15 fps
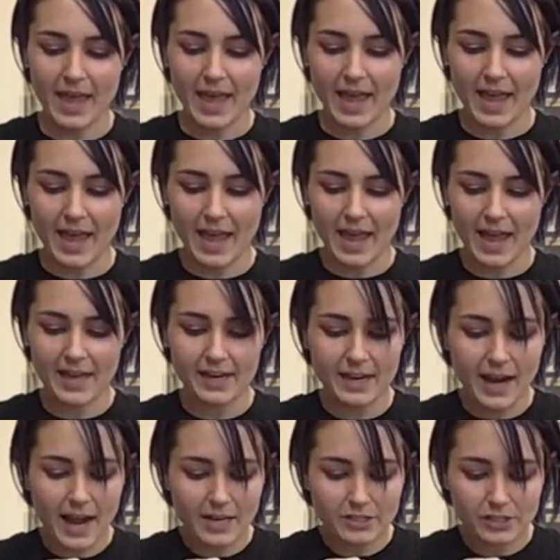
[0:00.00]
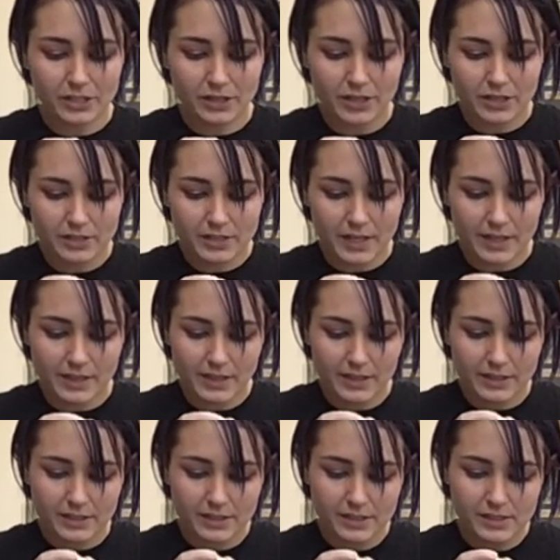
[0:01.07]
and it actually looks like
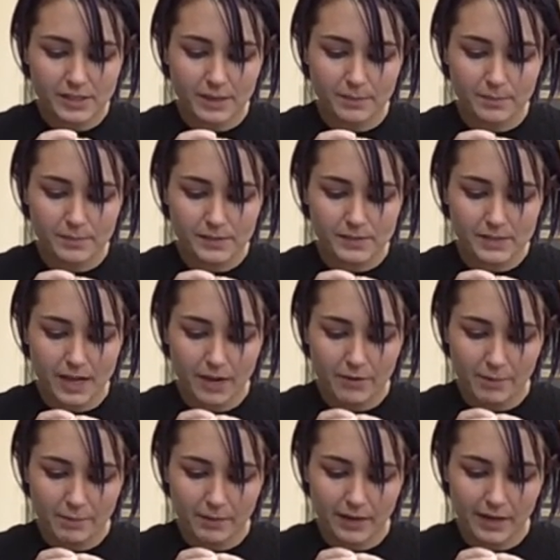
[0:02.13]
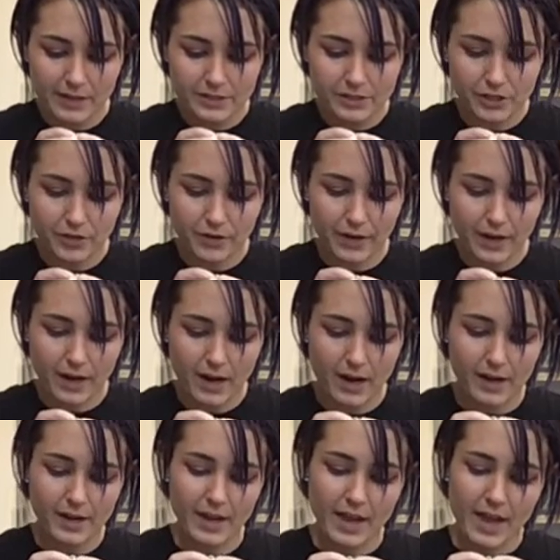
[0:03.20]
there's some cell replication going
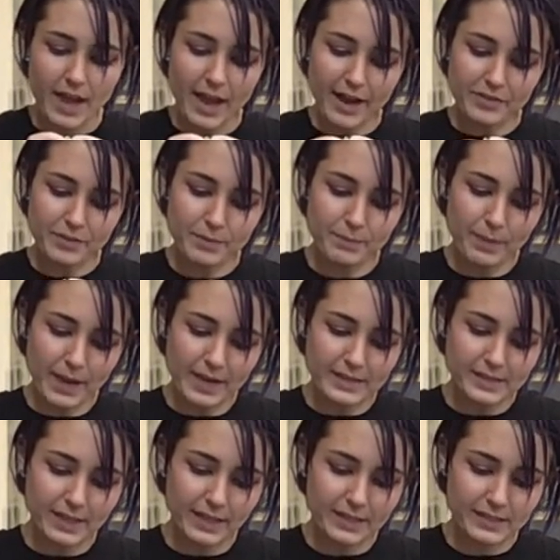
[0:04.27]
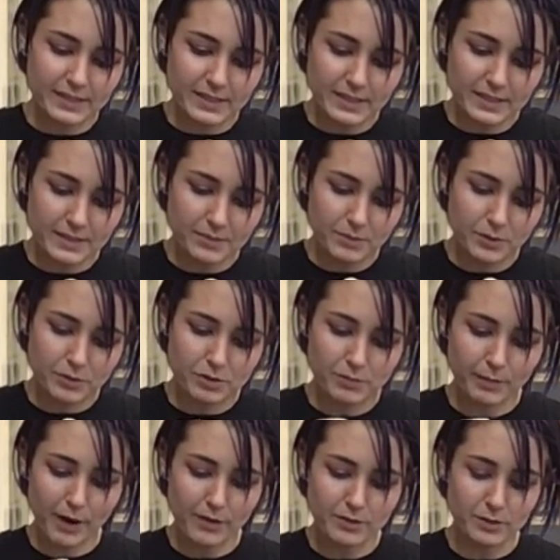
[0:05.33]
on at the base. I can see some new
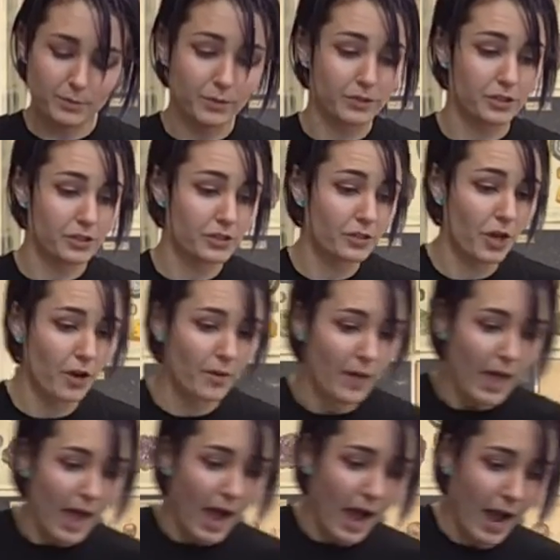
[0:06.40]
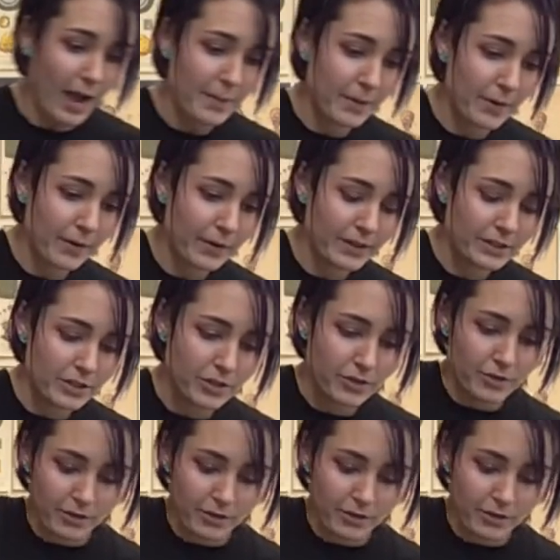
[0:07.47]
sprouts emerging. So I'm going to